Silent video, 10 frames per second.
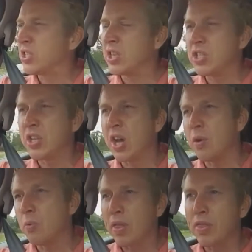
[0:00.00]

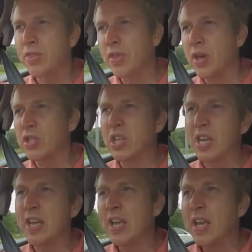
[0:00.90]
DCI
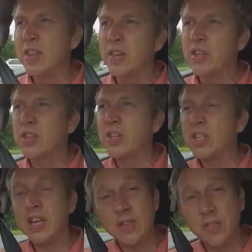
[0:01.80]
130
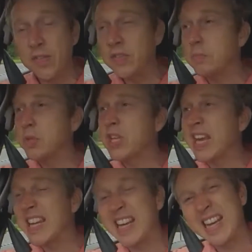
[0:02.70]
that's nearly
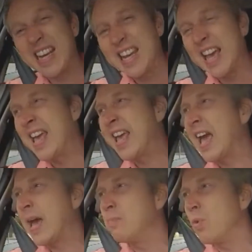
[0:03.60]
50% cleaner
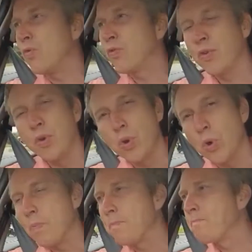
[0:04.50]
and more
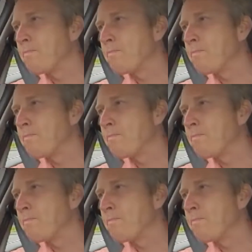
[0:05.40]
frugal.